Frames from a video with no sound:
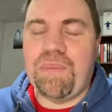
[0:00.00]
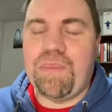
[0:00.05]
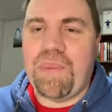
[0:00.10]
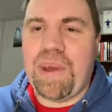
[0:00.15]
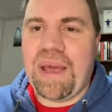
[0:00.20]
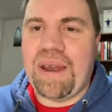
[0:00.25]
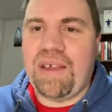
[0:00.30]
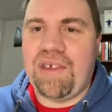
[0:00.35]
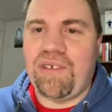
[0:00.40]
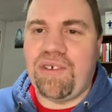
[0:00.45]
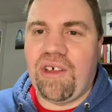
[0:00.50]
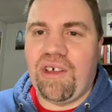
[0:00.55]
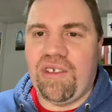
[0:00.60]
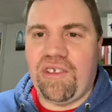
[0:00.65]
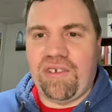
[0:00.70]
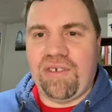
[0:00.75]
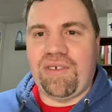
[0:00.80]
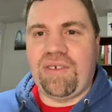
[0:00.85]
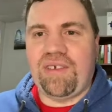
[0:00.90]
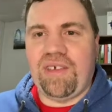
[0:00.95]
Petty's
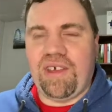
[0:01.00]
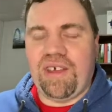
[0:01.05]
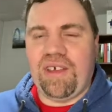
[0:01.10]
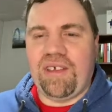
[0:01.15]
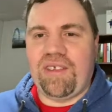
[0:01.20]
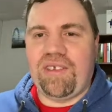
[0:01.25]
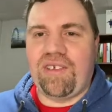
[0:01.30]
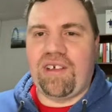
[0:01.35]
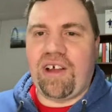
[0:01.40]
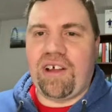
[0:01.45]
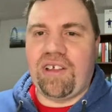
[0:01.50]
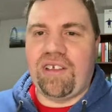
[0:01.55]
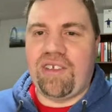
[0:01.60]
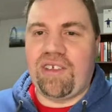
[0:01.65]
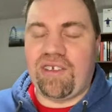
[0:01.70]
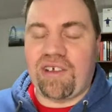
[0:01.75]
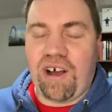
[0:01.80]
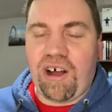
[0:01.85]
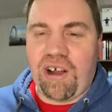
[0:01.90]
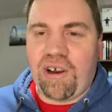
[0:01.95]

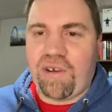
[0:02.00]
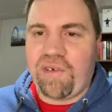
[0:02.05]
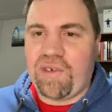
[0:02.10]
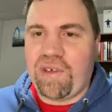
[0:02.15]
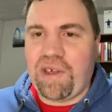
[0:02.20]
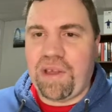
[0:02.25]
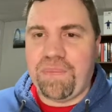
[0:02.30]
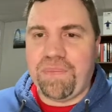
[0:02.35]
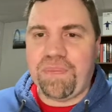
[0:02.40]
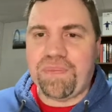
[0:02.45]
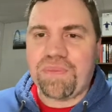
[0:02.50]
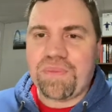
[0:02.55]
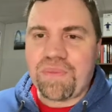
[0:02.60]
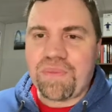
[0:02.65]
discography